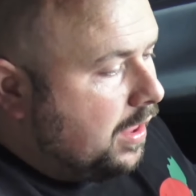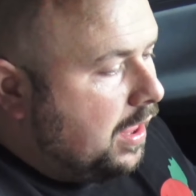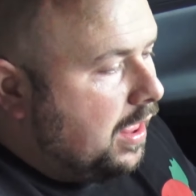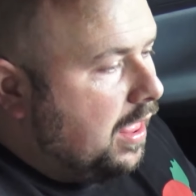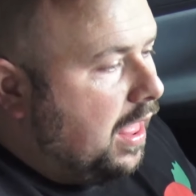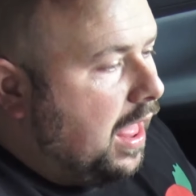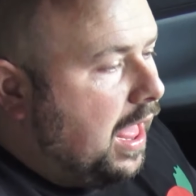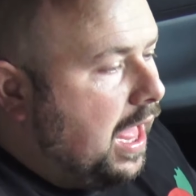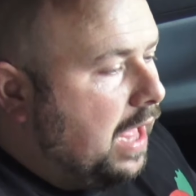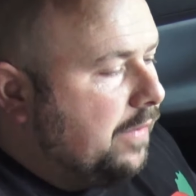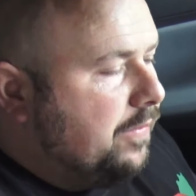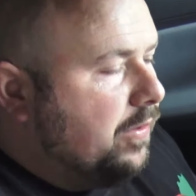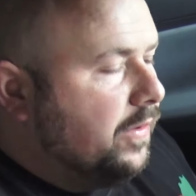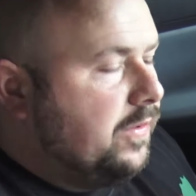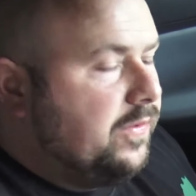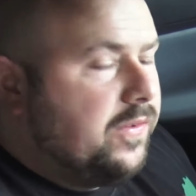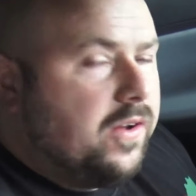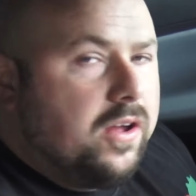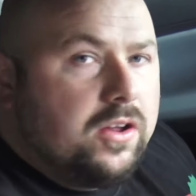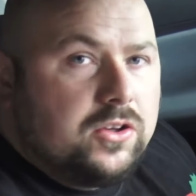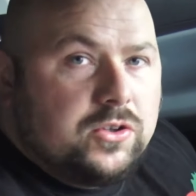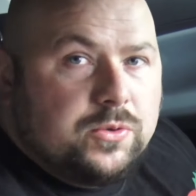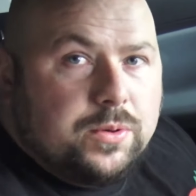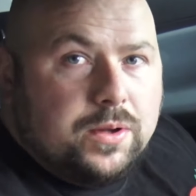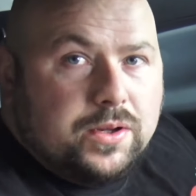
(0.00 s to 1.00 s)
I have a
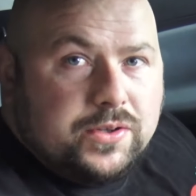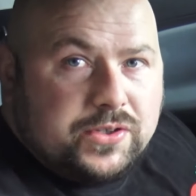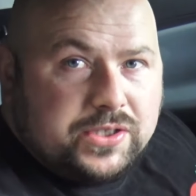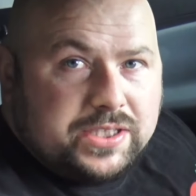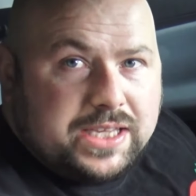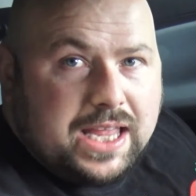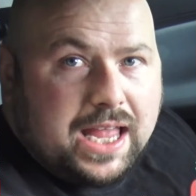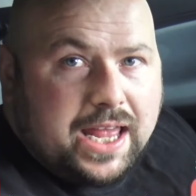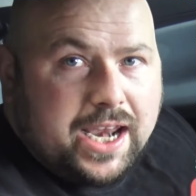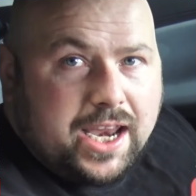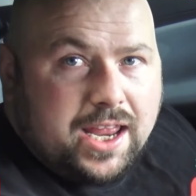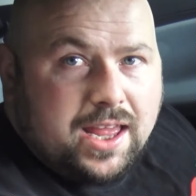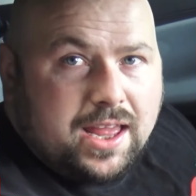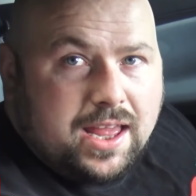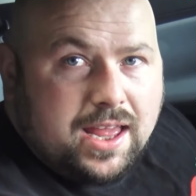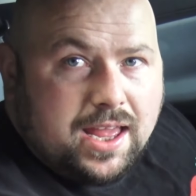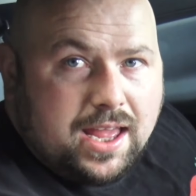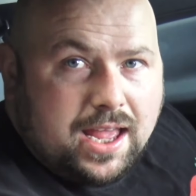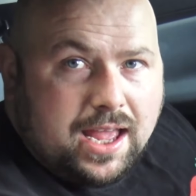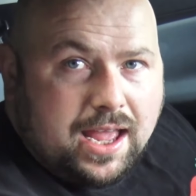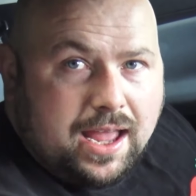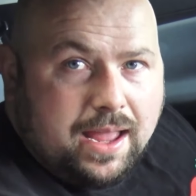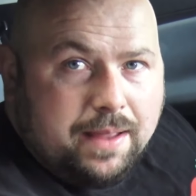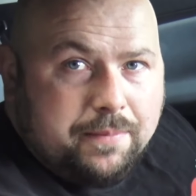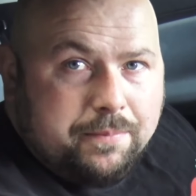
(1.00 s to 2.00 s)
Foxwell scanner
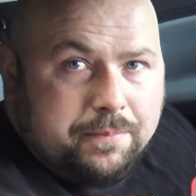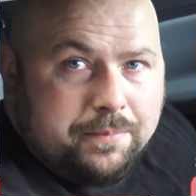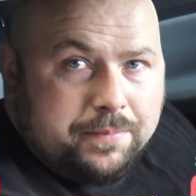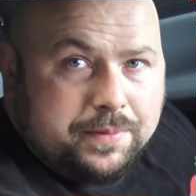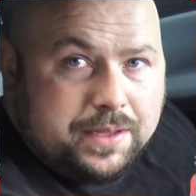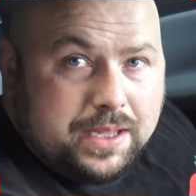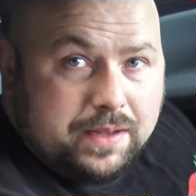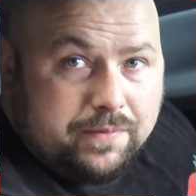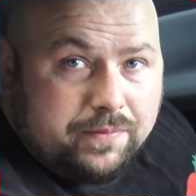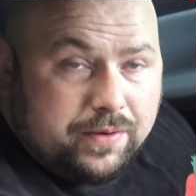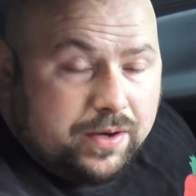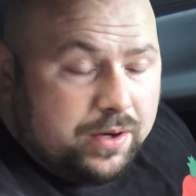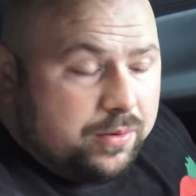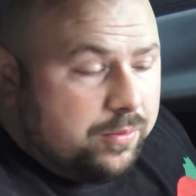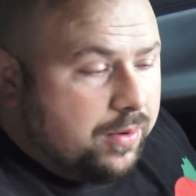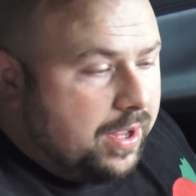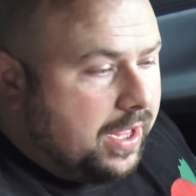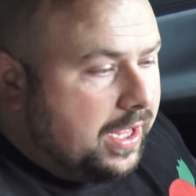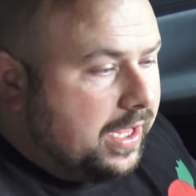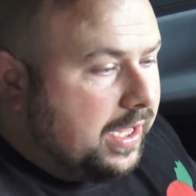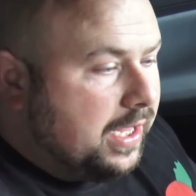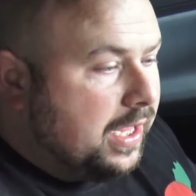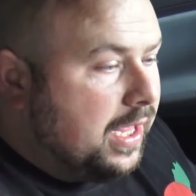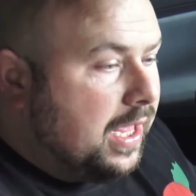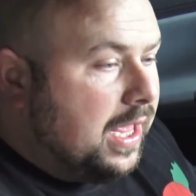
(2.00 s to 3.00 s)
I'm giving
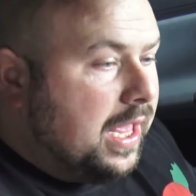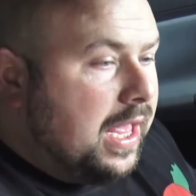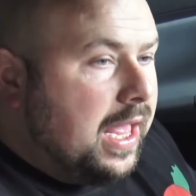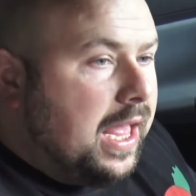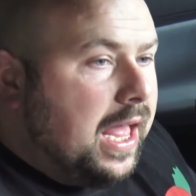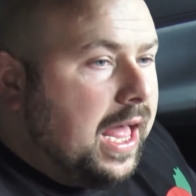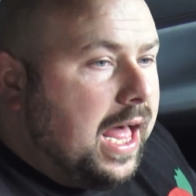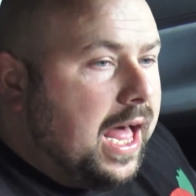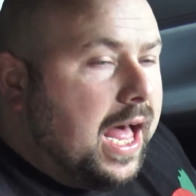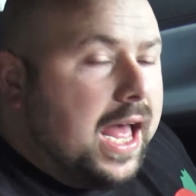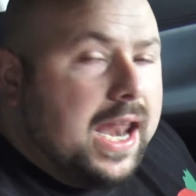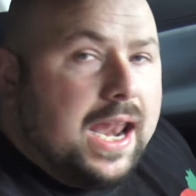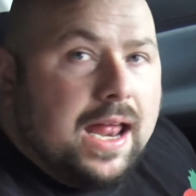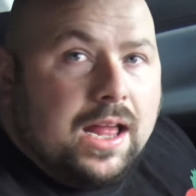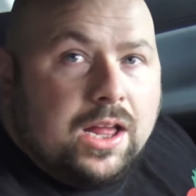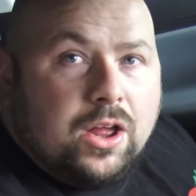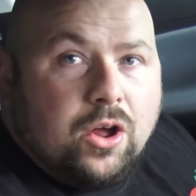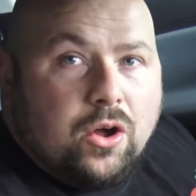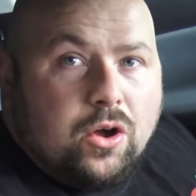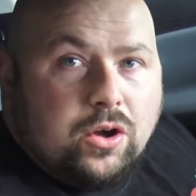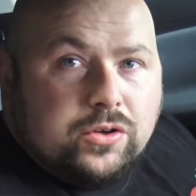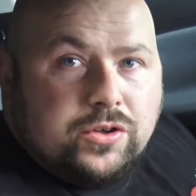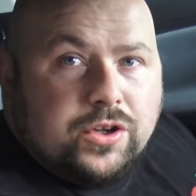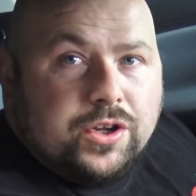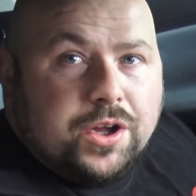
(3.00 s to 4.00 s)
away, and I'm
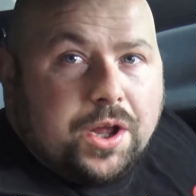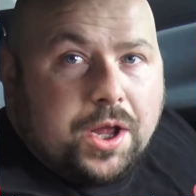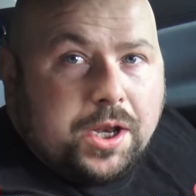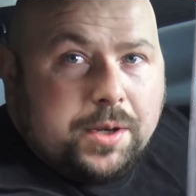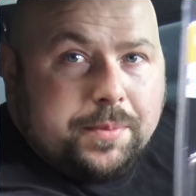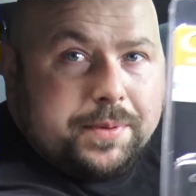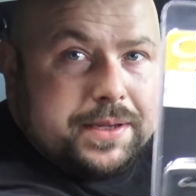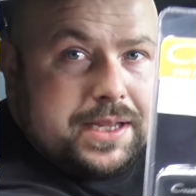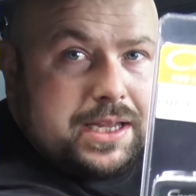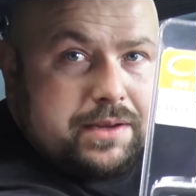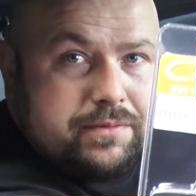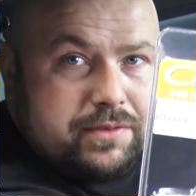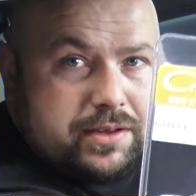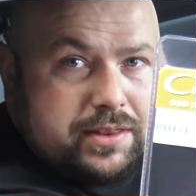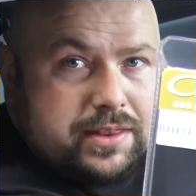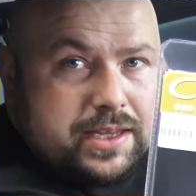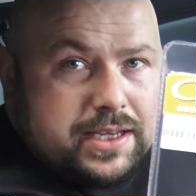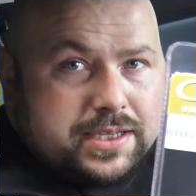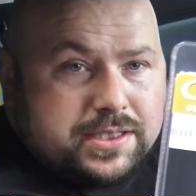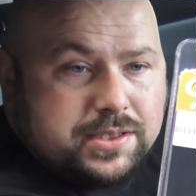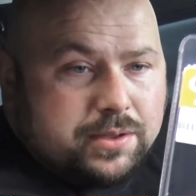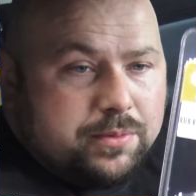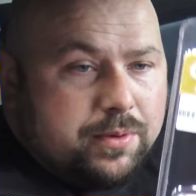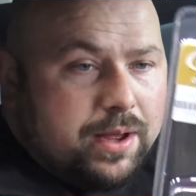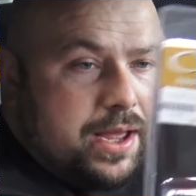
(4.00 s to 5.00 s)
also going to be giving
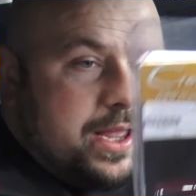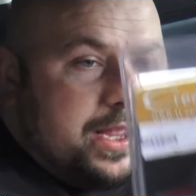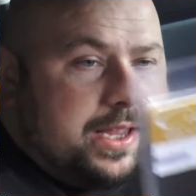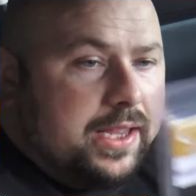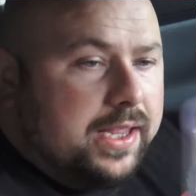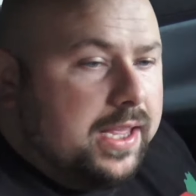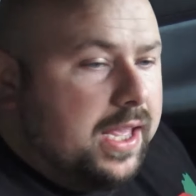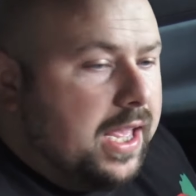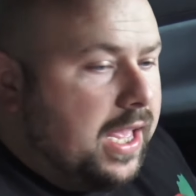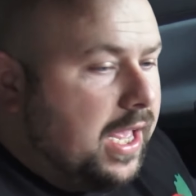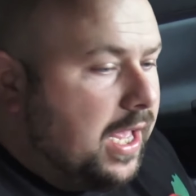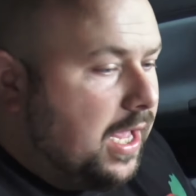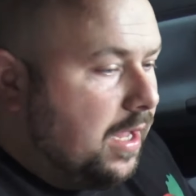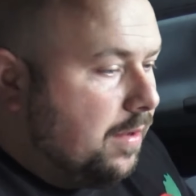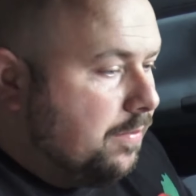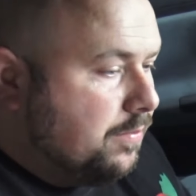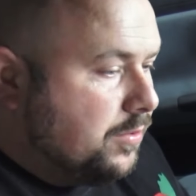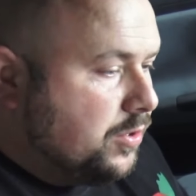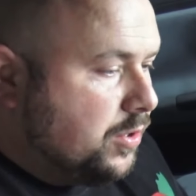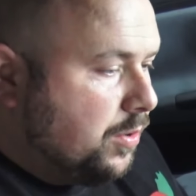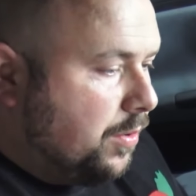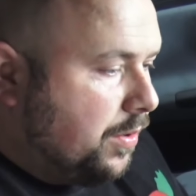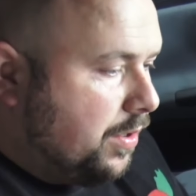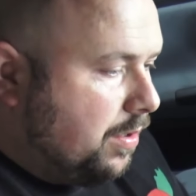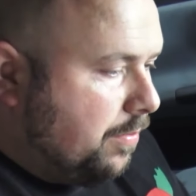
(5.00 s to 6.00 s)
this away
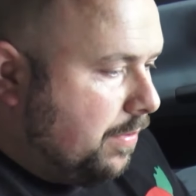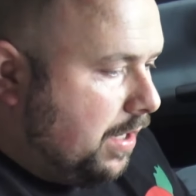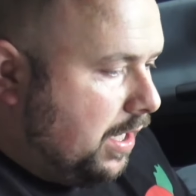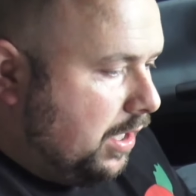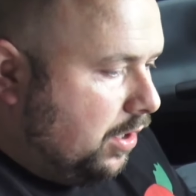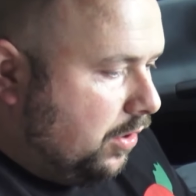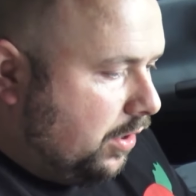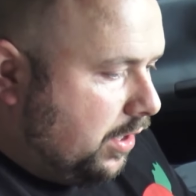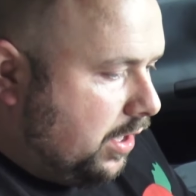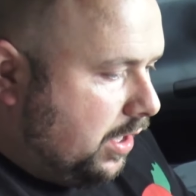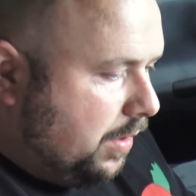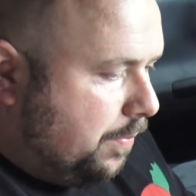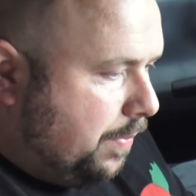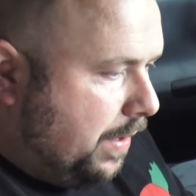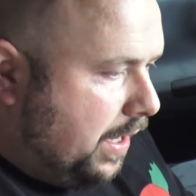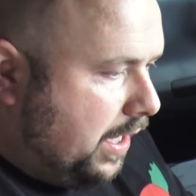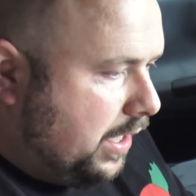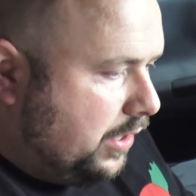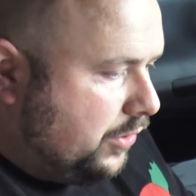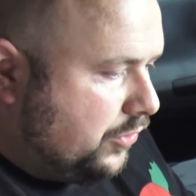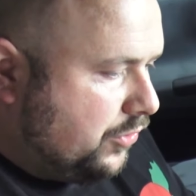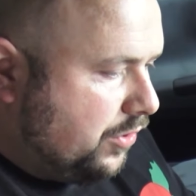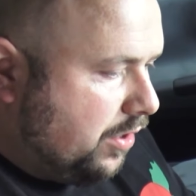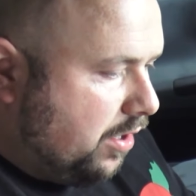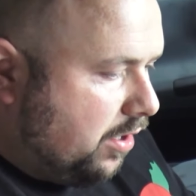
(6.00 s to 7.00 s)
to one of my lucky
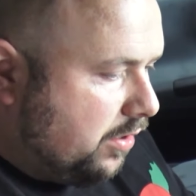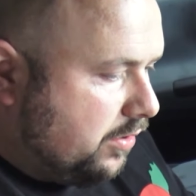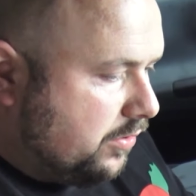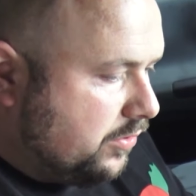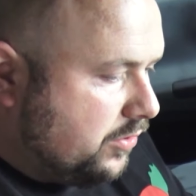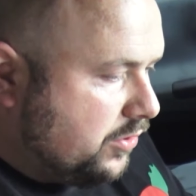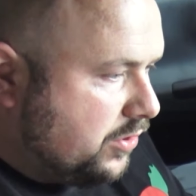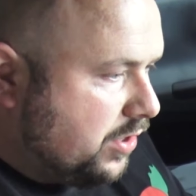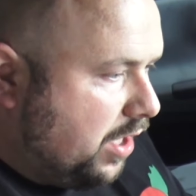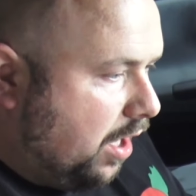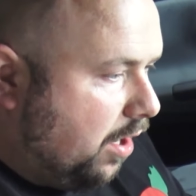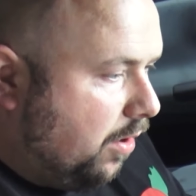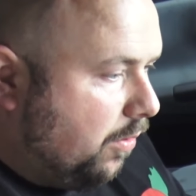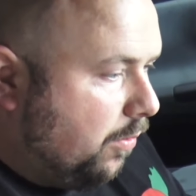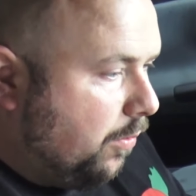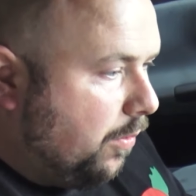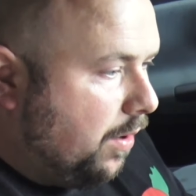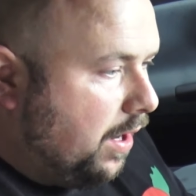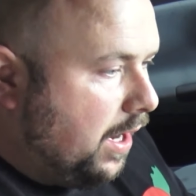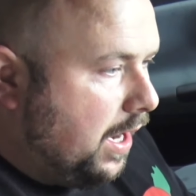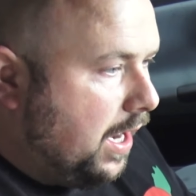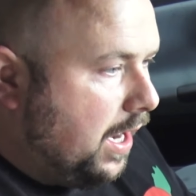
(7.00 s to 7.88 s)
Patreons. So